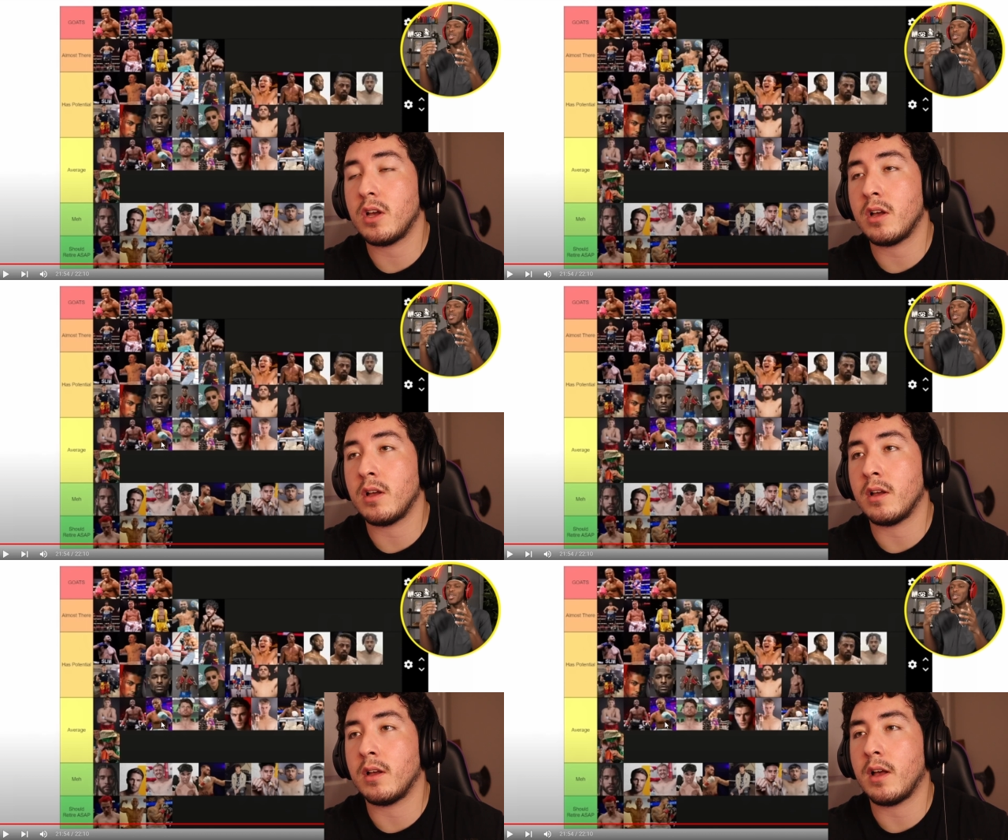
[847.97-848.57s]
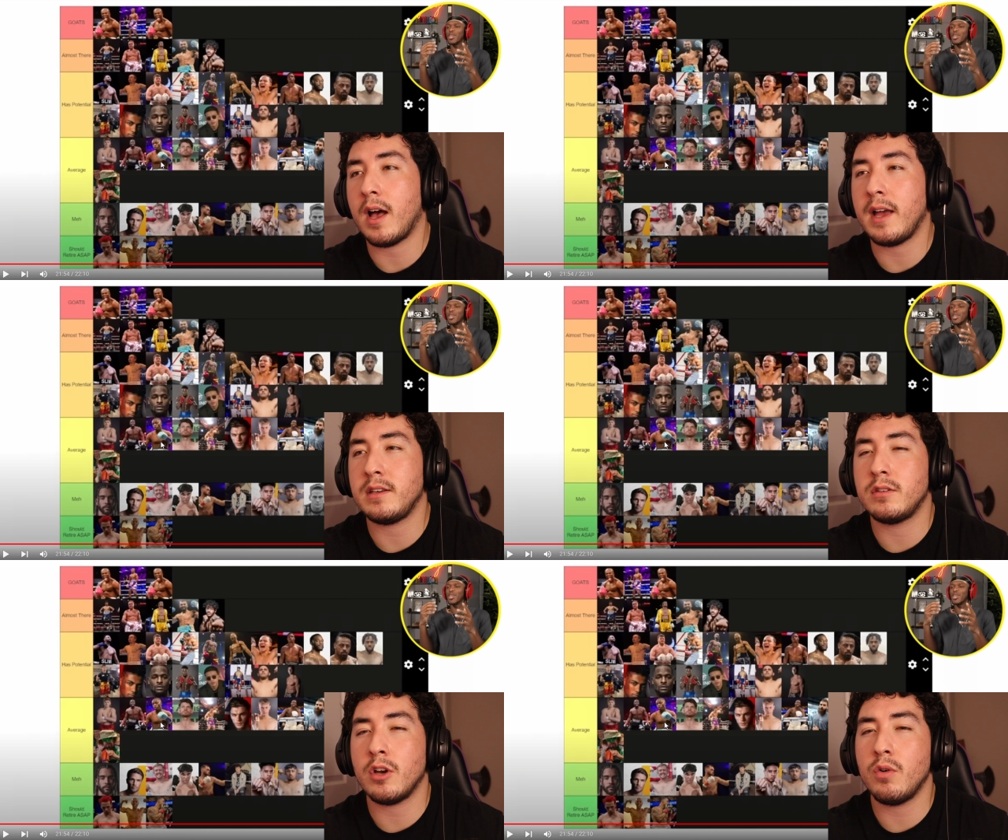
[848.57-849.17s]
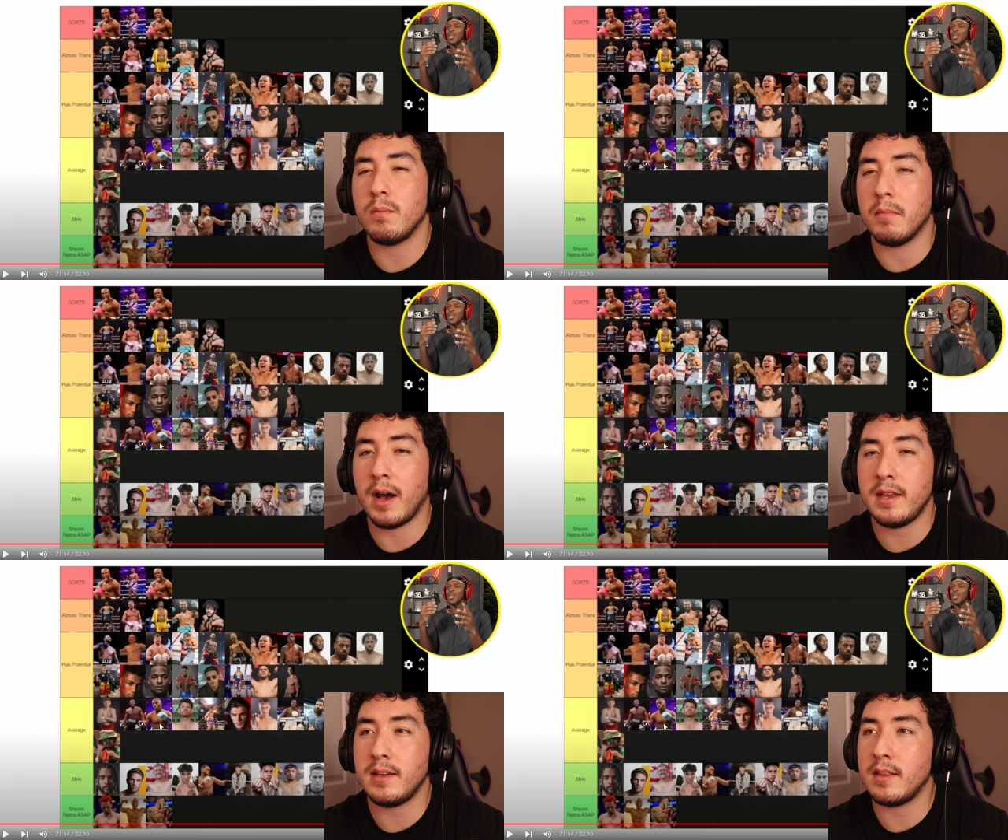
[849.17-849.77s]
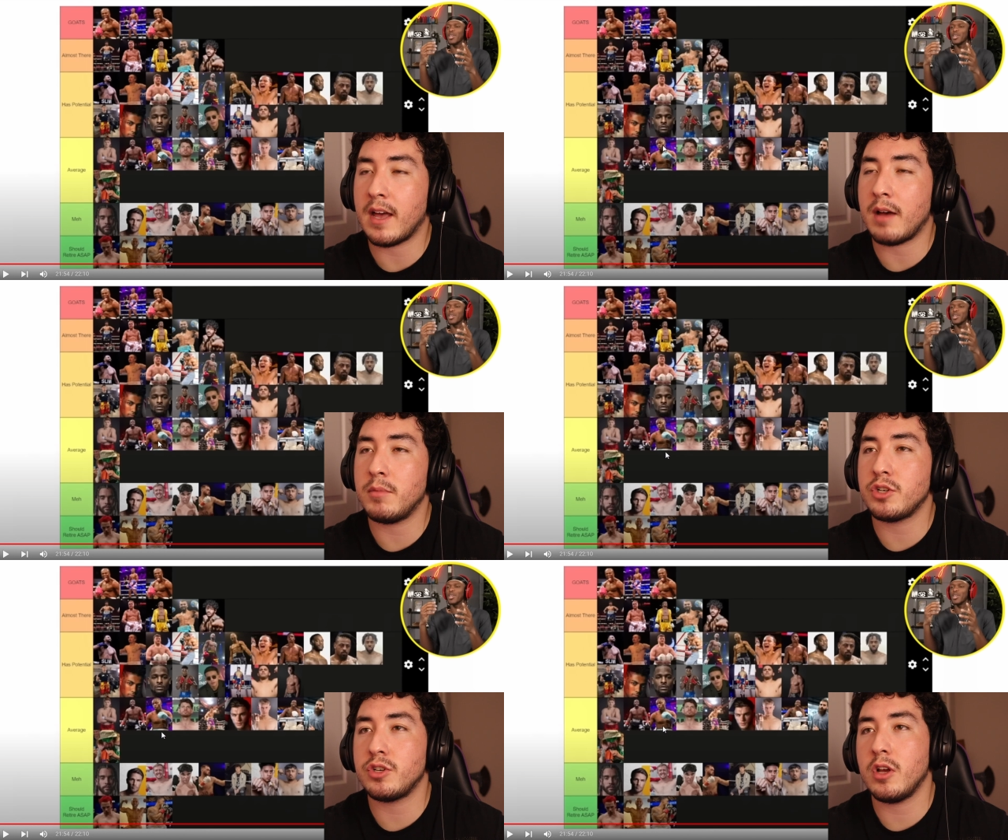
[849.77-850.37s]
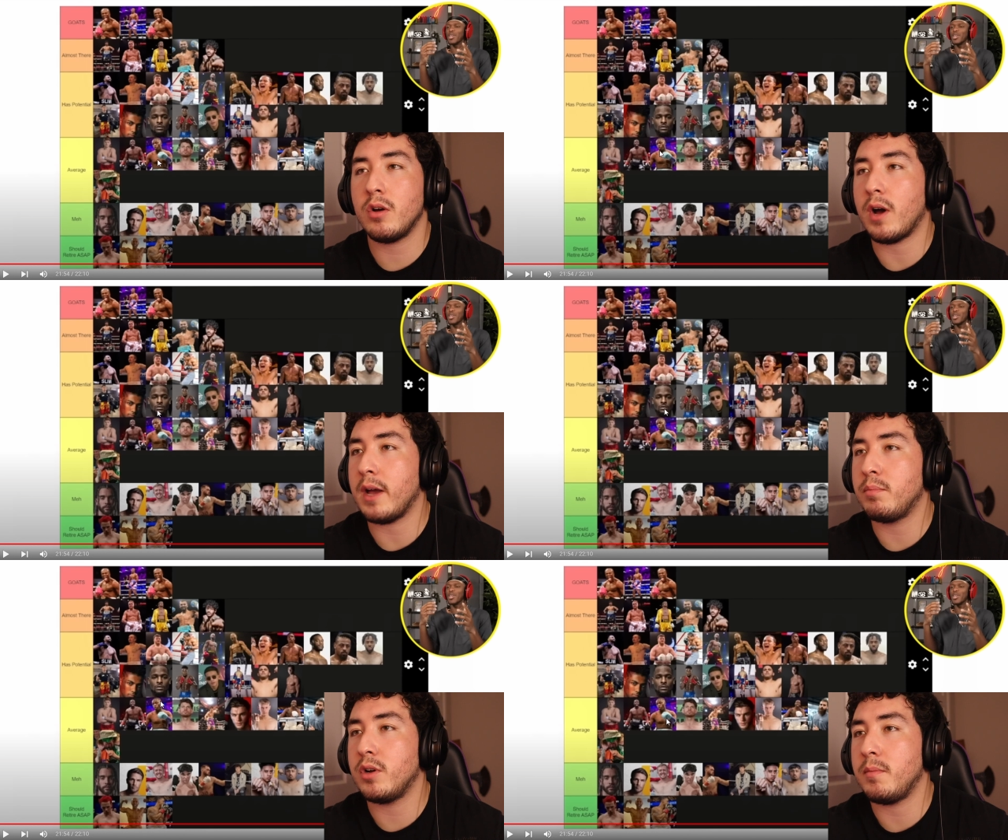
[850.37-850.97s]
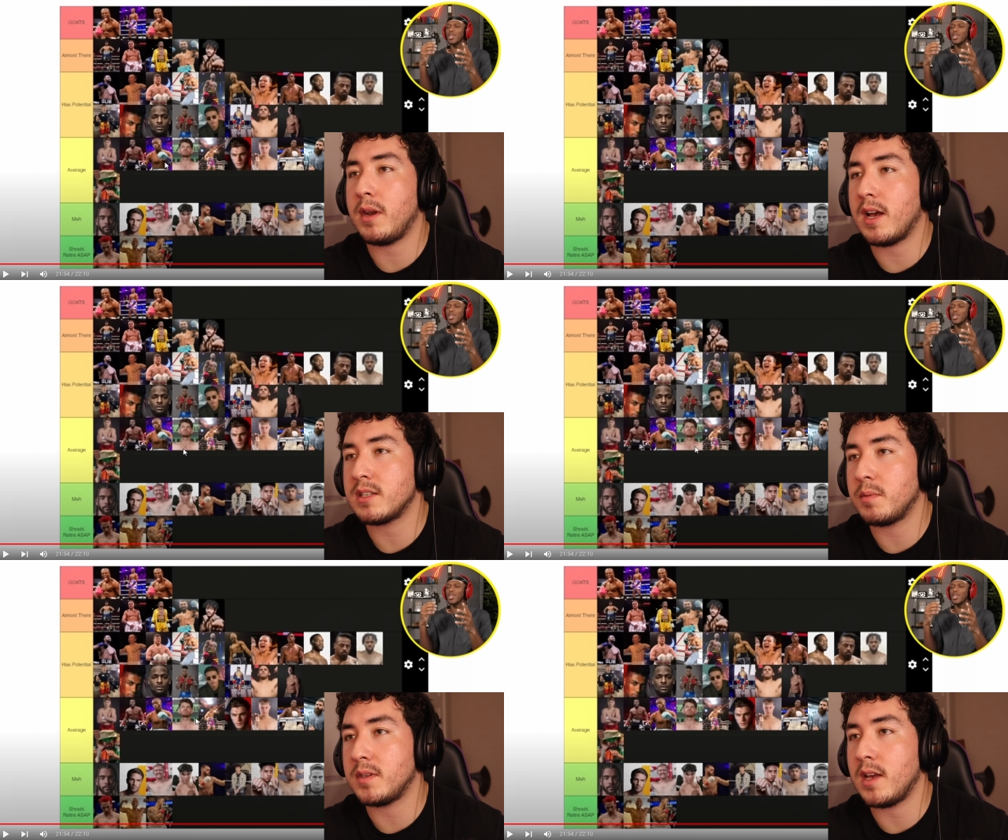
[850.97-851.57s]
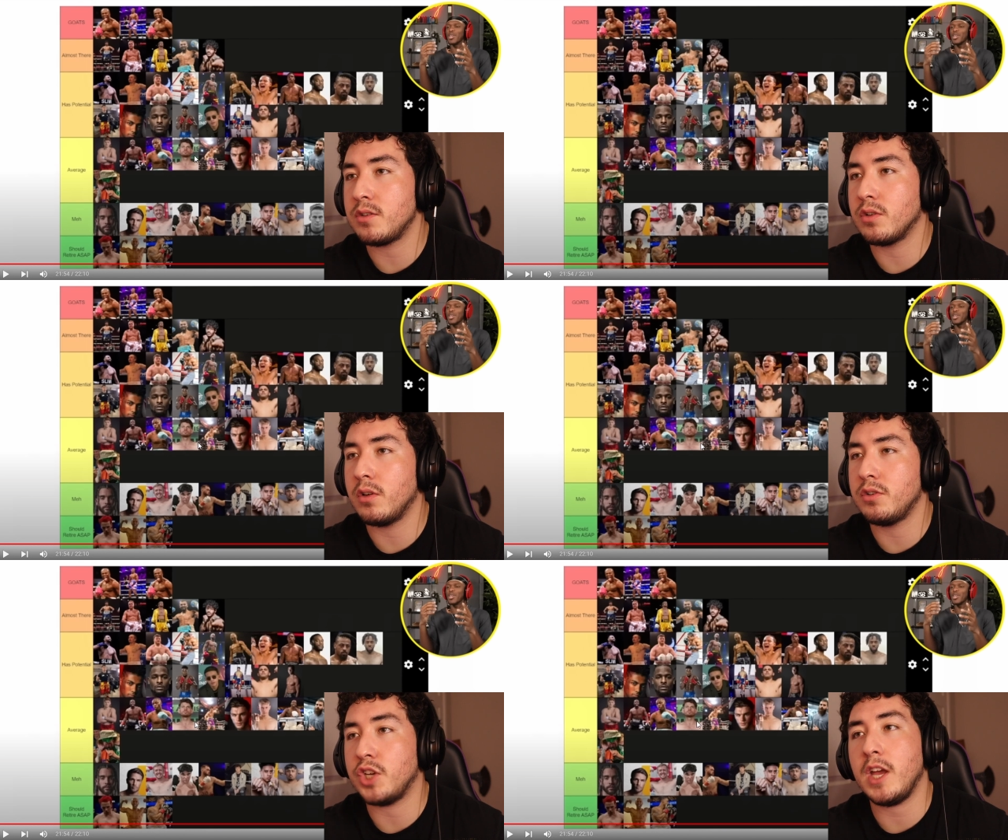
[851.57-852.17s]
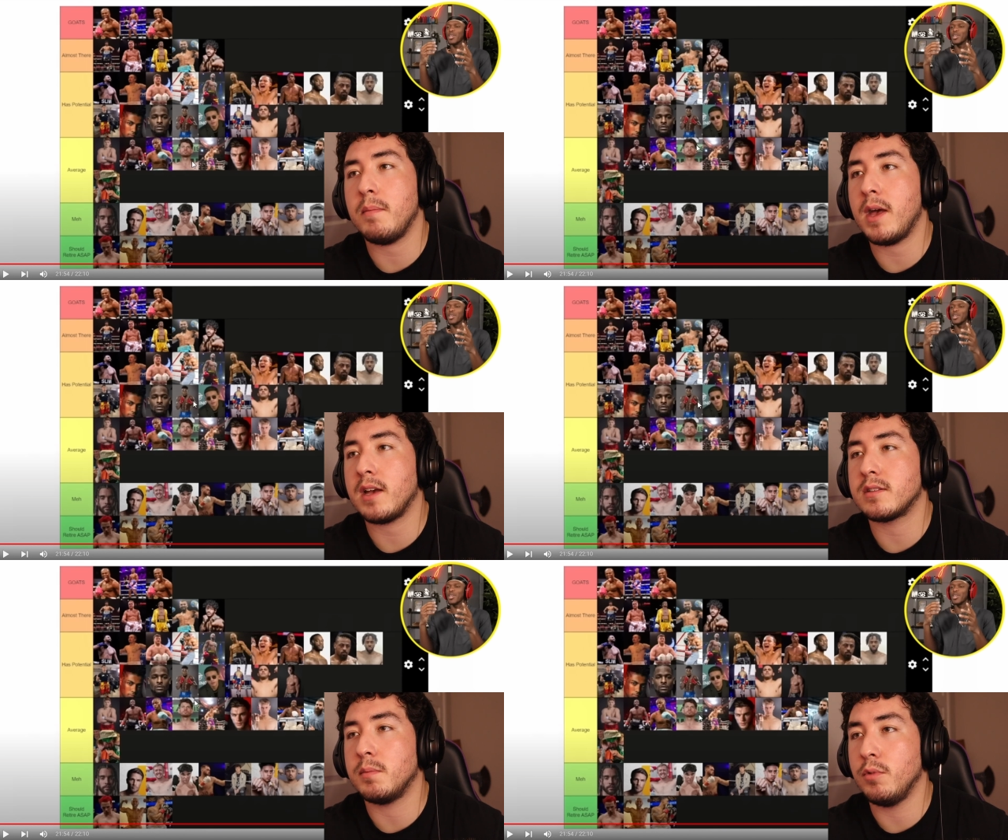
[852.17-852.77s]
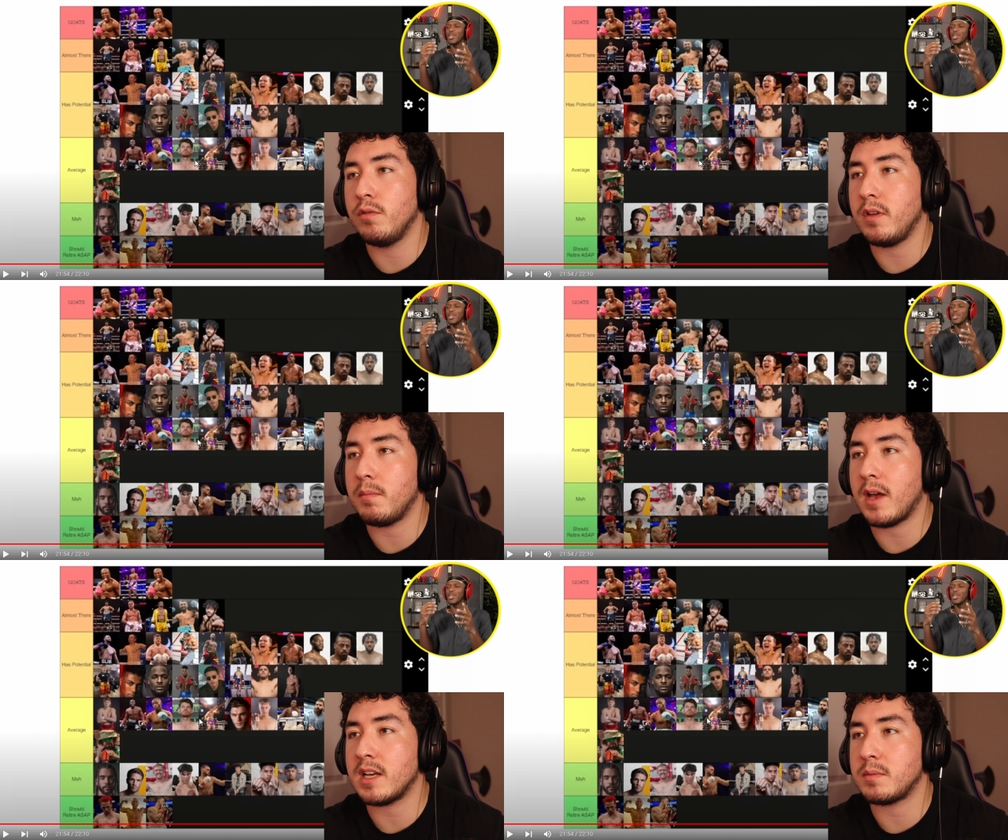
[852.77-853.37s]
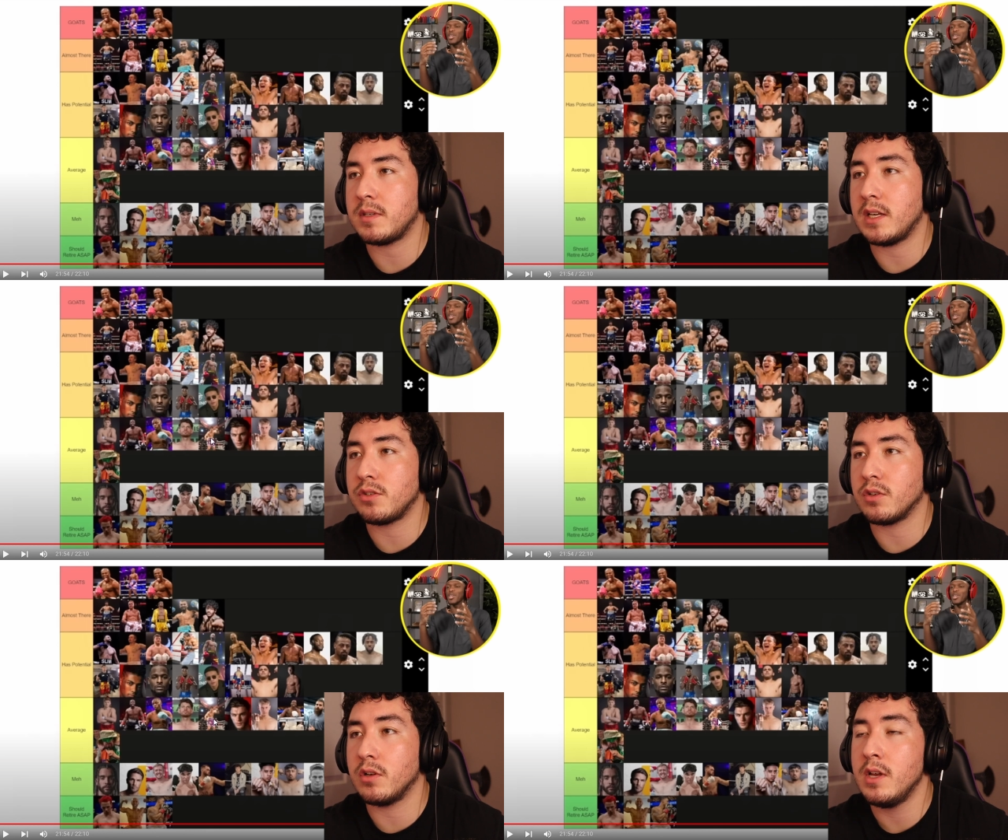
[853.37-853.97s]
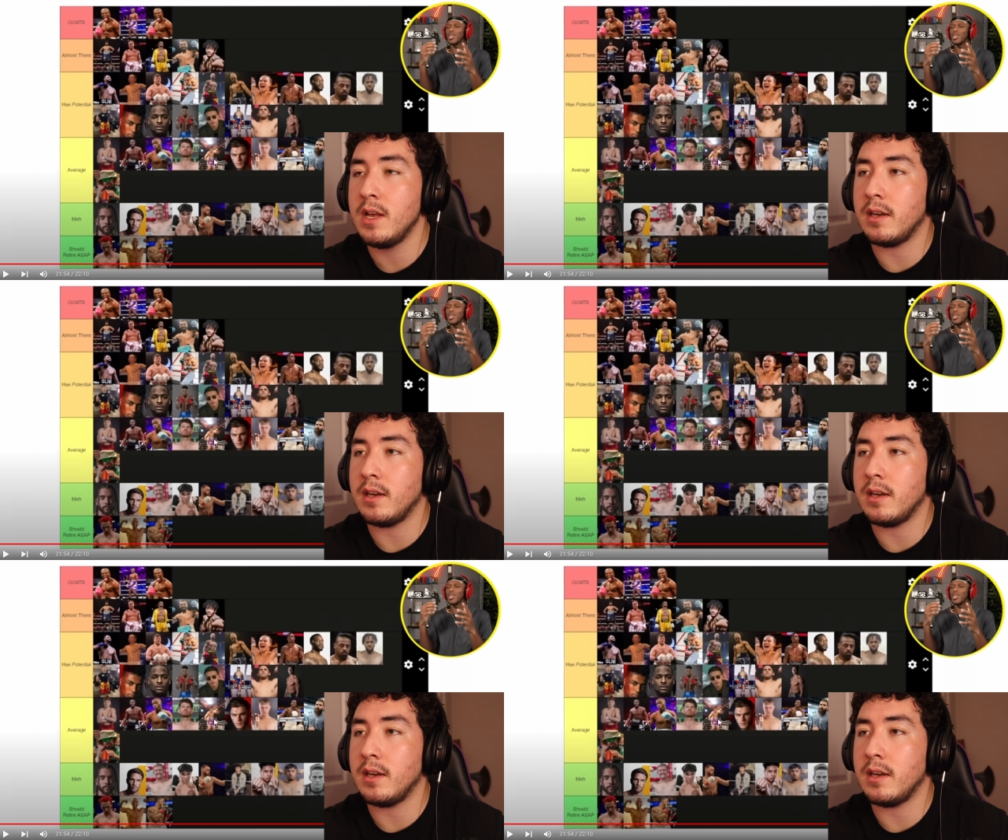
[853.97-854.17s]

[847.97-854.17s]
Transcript: I don't mind it that much, though. I'd put him in has potential. JMX, move him to has potential.